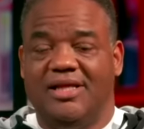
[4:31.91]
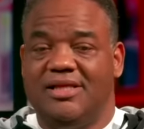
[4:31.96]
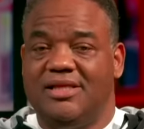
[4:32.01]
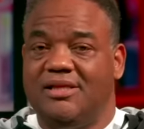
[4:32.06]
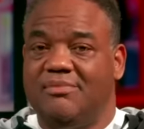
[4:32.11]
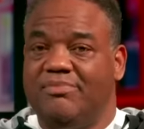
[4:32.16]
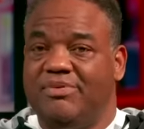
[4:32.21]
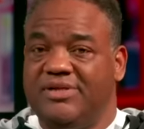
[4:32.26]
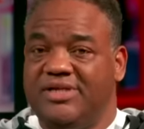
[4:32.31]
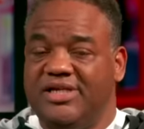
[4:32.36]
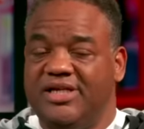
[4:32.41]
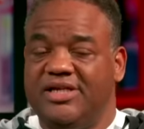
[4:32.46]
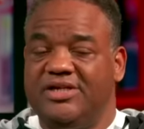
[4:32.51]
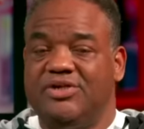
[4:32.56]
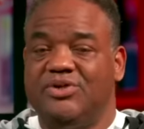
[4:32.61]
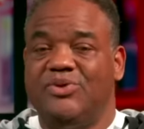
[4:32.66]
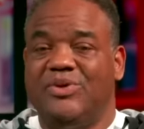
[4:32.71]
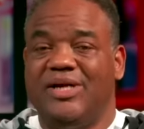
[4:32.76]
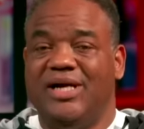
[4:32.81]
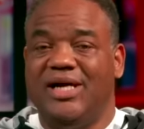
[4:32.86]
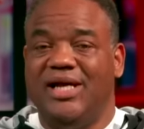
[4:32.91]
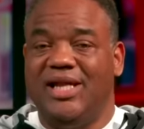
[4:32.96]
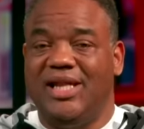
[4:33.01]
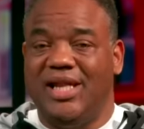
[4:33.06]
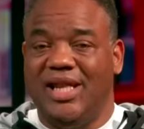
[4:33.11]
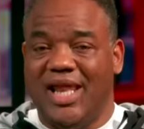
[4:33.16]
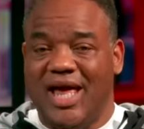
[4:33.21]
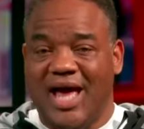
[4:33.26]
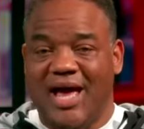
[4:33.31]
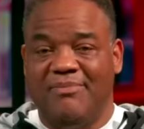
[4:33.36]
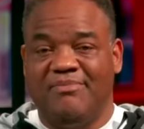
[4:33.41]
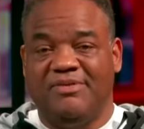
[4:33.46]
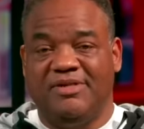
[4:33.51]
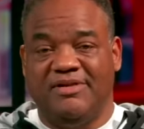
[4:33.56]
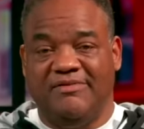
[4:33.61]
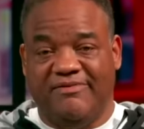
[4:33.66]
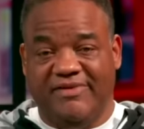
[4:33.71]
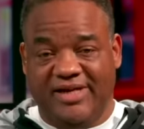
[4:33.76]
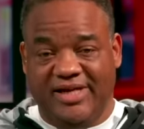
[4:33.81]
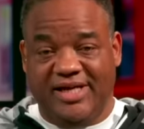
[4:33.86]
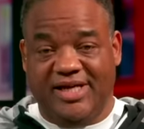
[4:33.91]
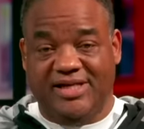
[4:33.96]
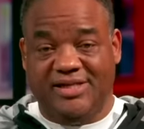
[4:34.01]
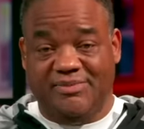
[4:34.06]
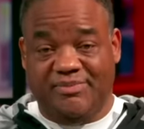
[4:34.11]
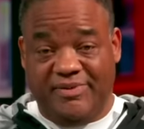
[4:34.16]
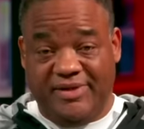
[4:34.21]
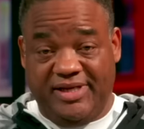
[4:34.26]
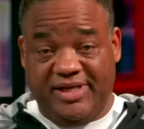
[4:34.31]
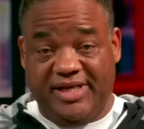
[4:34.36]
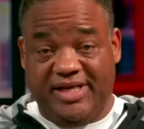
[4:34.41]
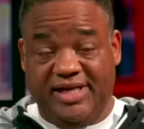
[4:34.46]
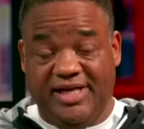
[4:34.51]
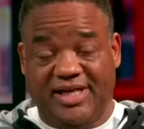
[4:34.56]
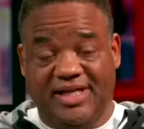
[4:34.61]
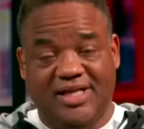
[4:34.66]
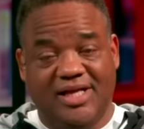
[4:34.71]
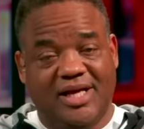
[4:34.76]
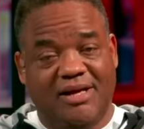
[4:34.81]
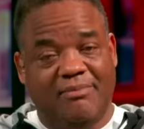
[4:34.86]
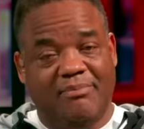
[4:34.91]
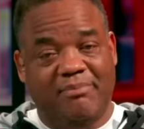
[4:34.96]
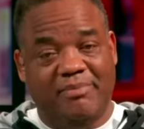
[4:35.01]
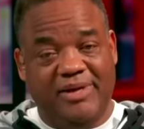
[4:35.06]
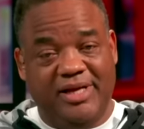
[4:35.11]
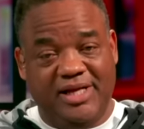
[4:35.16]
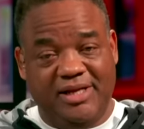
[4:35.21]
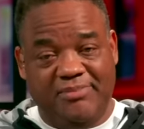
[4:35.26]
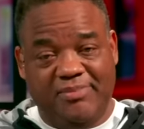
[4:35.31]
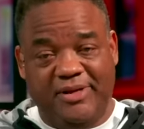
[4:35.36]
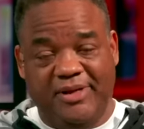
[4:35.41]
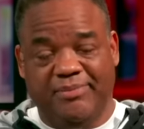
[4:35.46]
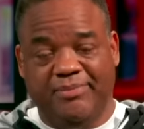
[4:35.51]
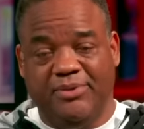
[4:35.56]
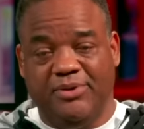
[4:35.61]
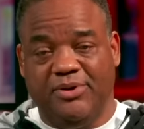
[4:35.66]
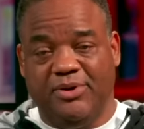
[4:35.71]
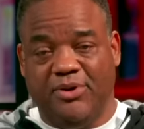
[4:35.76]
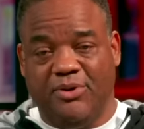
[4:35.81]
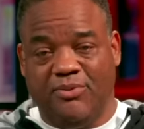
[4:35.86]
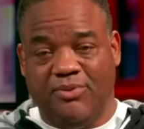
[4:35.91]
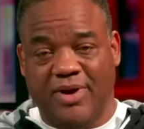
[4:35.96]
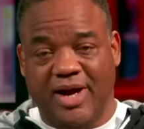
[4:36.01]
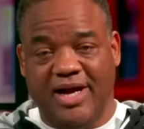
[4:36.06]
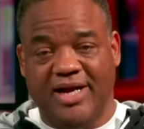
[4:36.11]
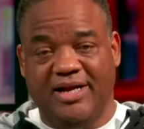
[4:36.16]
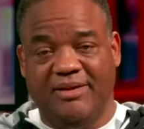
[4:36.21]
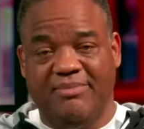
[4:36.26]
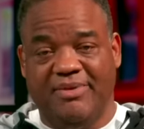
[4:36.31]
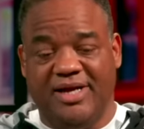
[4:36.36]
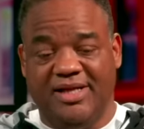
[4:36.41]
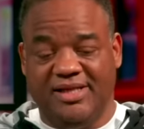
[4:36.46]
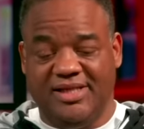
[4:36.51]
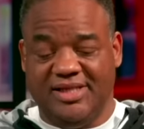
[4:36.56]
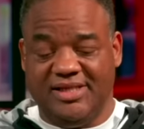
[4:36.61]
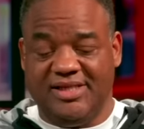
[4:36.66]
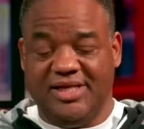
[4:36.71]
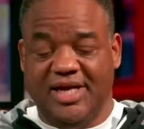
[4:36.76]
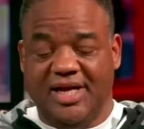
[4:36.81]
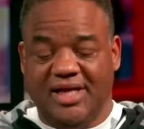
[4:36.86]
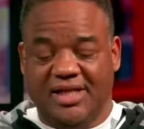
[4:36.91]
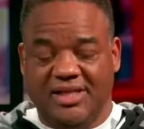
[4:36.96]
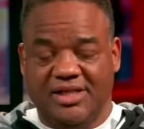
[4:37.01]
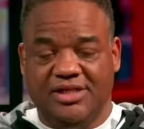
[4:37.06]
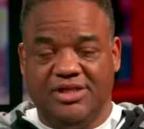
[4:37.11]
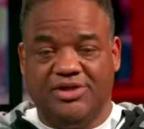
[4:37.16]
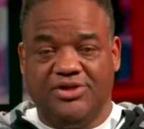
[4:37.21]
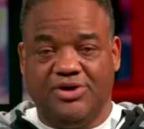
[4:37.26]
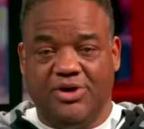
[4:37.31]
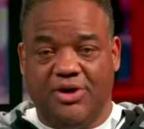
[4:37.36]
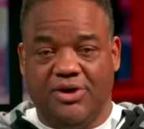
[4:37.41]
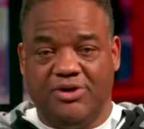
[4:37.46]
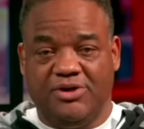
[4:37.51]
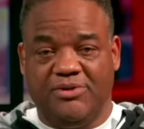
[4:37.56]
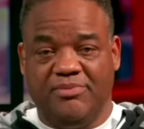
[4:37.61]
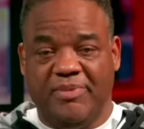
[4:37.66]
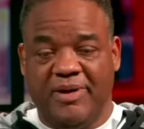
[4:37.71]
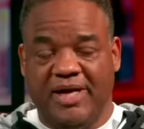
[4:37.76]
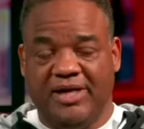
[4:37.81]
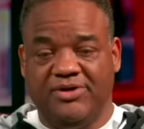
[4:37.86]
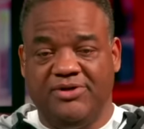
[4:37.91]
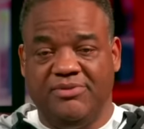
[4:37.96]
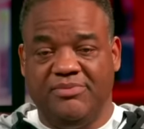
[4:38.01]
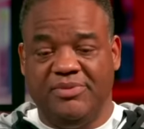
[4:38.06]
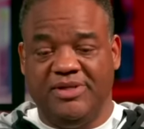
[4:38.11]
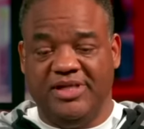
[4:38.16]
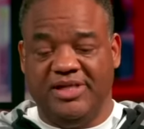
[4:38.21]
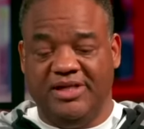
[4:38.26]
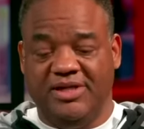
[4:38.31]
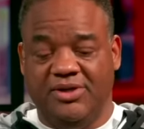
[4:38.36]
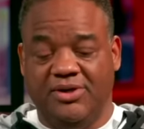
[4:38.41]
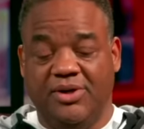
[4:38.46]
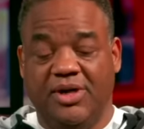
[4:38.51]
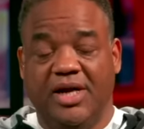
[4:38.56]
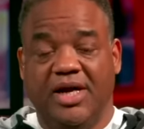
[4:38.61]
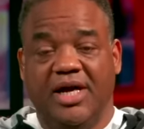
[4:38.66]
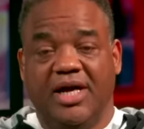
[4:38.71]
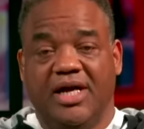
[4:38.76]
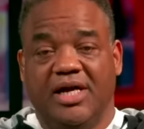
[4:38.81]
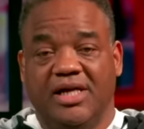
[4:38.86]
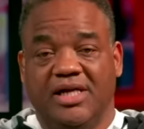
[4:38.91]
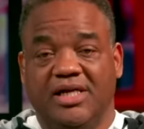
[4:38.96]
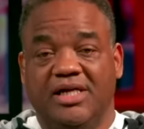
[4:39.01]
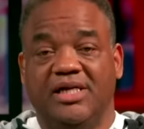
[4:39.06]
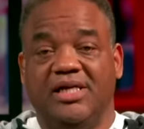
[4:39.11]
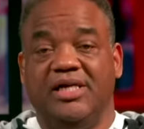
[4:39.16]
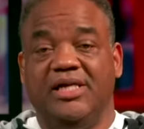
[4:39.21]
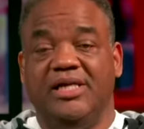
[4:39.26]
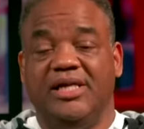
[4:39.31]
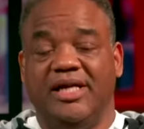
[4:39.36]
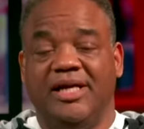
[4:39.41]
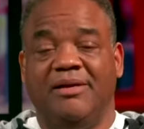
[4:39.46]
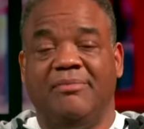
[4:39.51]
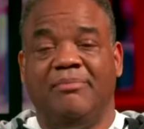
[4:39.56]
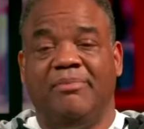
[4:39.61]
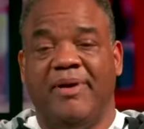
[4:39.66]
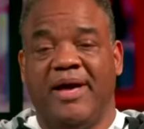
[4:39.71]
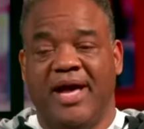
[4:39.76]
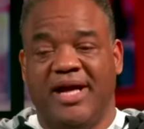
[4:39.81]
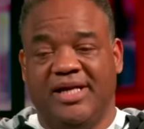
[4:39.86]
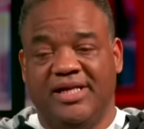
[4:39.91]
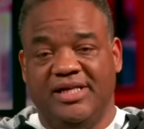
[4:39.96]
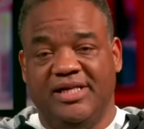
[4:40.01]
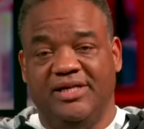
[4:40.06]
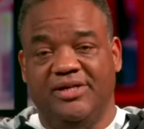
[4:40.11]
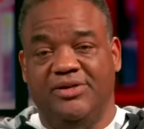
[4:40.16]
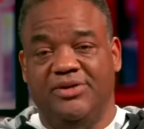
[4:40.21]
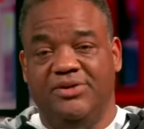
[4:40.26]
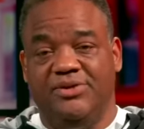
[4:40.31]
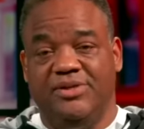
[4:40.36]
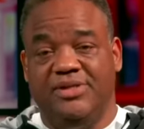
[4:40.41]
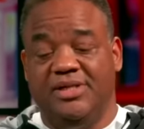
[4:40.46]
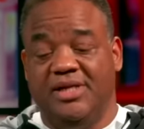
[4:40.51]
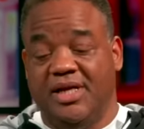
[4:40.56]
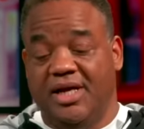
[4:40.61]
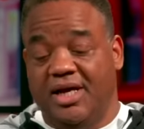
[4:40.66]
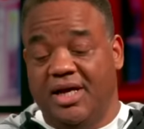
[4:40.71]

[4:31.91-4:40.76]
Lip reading: the potential collapse of ESPN. Many people are writing about this. This Charter Spectrum deal could impact deals